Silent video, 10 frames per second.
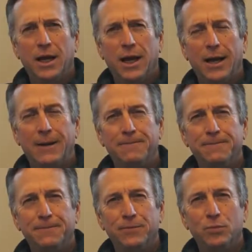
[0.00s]

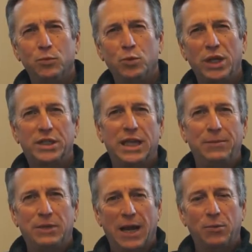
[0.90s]
But at the
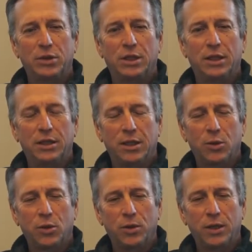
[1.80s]
same time,
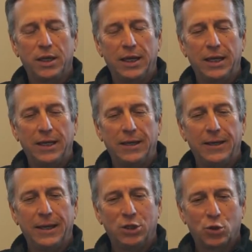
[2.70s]
with the
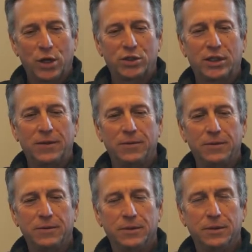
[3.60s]

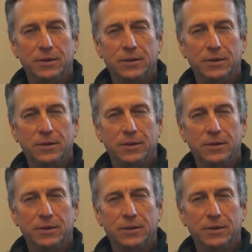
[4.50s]
interesting